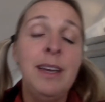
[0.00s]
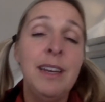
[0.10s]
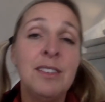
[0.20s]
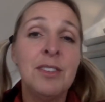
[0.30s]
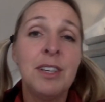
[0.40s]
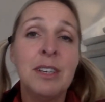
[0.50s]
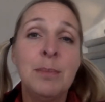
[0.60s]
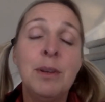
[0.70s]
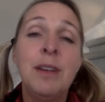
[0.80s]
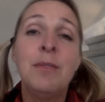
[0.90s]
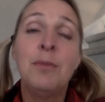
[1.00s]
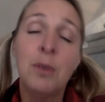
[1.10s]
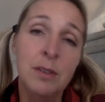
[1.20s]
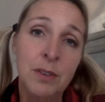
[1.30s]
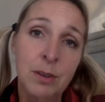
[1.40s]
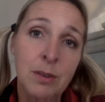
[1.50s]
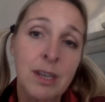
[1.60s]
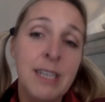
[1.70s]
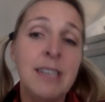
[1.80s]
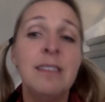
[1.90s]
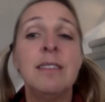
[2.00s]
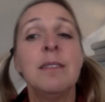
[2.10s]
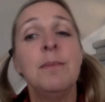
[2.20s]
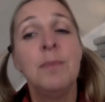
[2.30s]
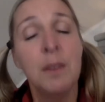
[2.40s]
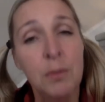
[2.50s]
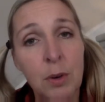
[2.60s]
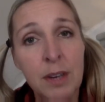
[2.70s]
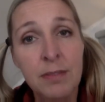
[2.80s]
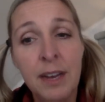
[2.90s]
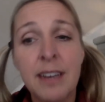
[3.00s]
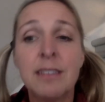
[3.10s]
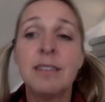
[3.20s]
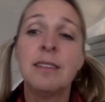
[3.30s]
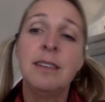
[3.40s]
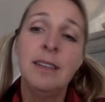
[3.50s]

And so you're going to put in 4 of your own ideas, 4 effects,